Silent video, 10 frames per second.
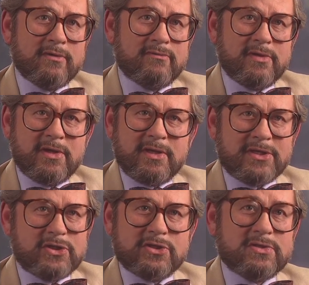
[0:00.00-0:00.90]
of
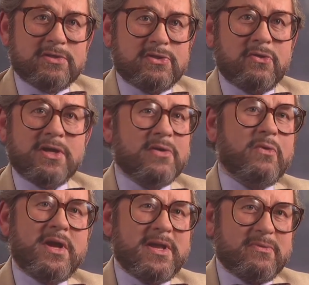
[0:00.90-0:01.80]
just doing
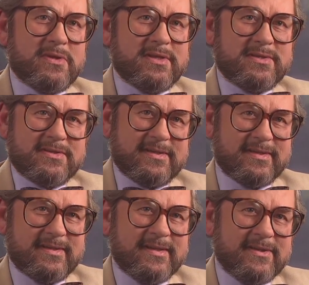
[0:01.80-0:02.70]
away with
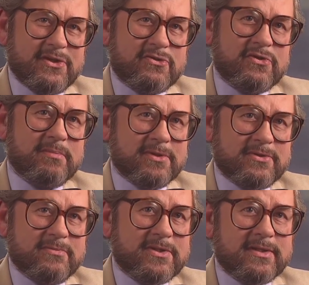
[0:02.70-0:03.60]
this
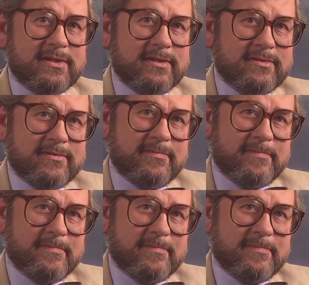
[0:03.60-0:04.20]
troublesome journalist.